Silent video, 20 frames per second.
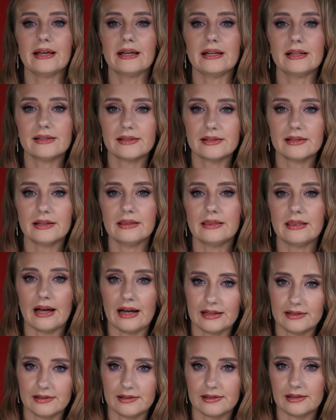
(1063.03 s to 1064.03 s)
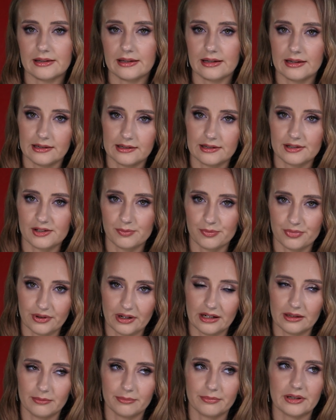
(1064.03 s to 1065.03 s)
It's a nice
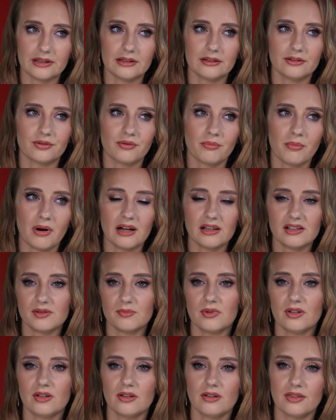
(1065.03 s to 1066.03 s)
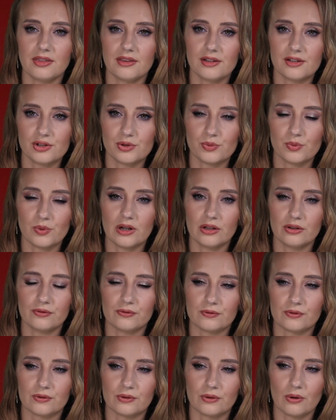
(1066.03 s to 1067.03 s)
hairspray, but it reminds me of this
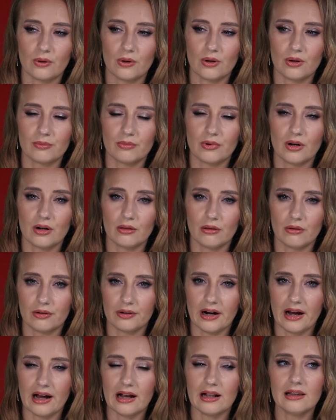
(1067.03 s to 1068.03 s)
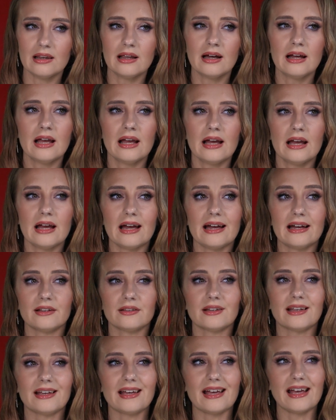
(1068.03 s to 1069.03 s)
one from L'Oreal,
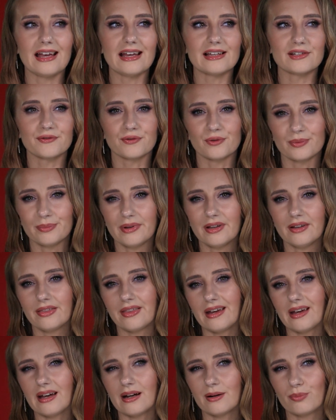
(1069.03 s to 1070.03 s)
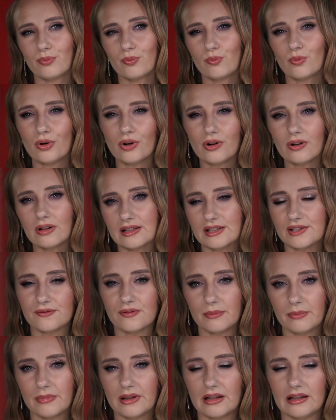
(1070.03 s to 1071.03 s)
and as for me, they are more or less
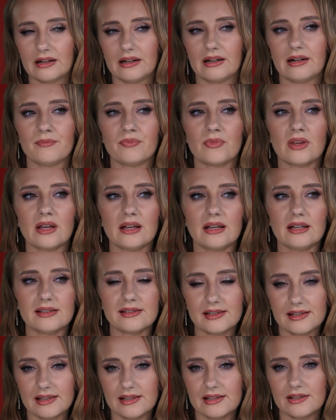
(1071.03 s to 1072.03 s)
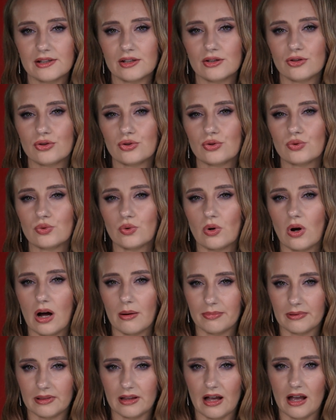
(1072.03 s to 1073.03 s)
familiar. It's easy to
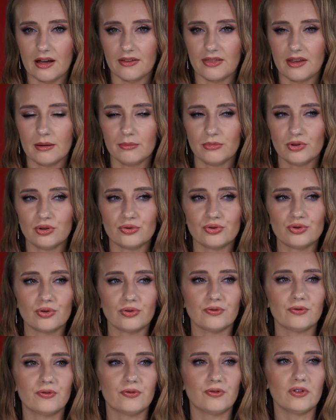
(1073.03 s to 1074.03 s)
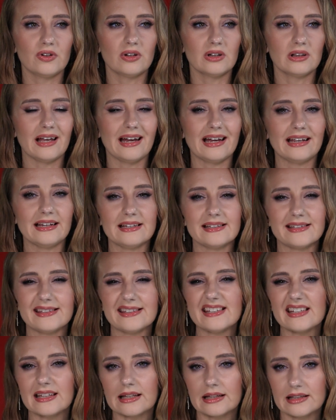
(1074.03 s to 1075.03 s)
apply them. You don't feel any
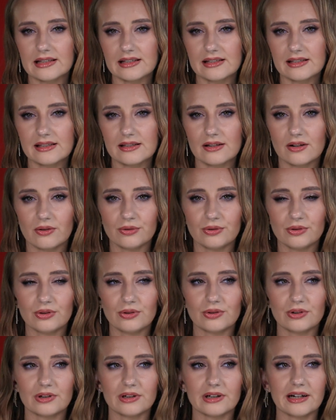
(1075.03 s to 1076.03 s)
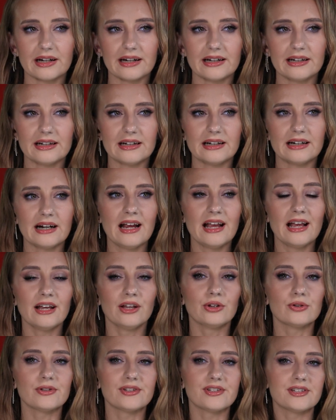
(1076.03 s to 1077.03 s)
stickiness on your hair.
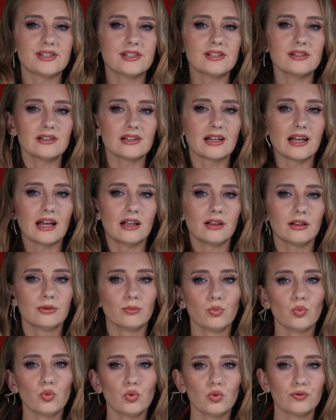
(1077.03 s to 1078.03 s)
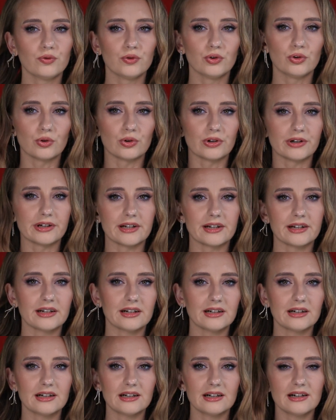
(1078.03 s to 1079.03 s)
You still can move your
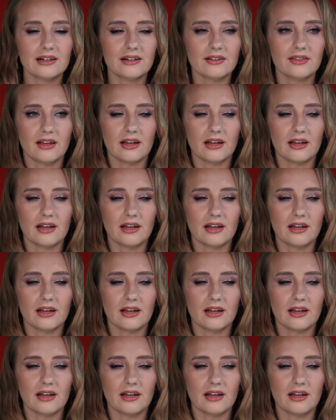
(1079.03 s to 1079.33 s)
hair.